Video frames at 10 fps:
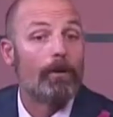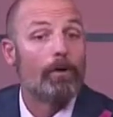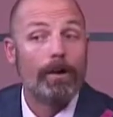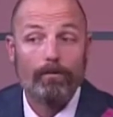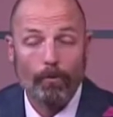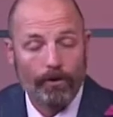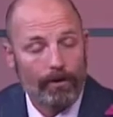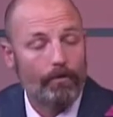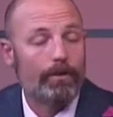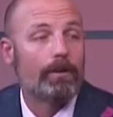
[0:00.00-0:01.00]
way of
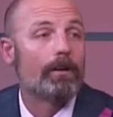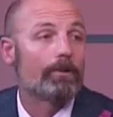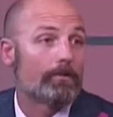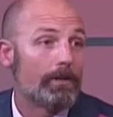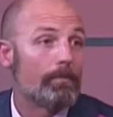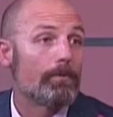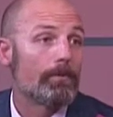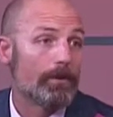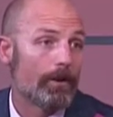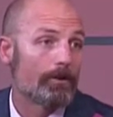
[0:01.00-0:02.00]
working with the younger people,
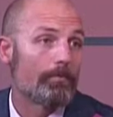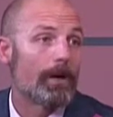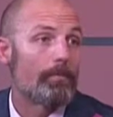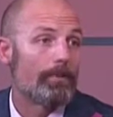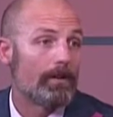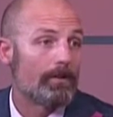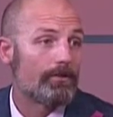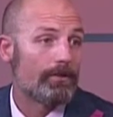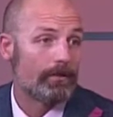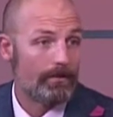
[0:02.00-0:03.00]
the younger
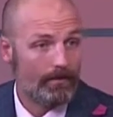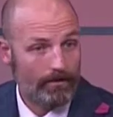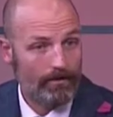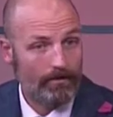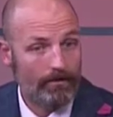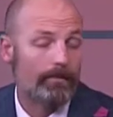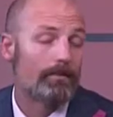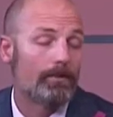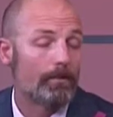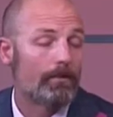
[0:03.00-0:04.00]
population, and
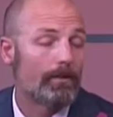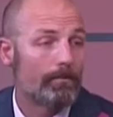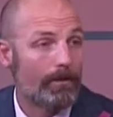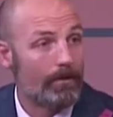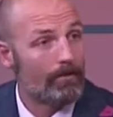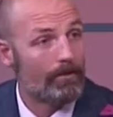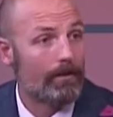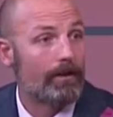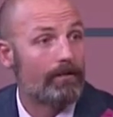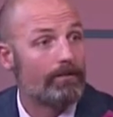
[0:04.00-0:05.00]
doing something along the
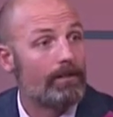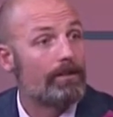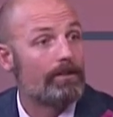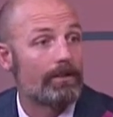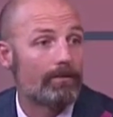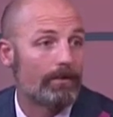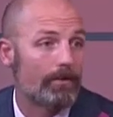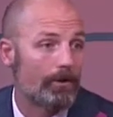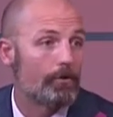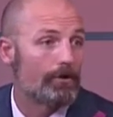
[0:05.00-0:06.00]
lines of teaching has been
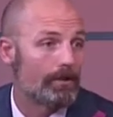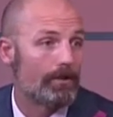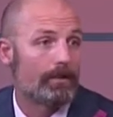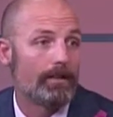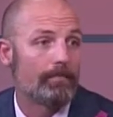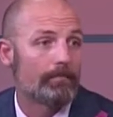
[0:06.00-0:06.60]
coaching the team.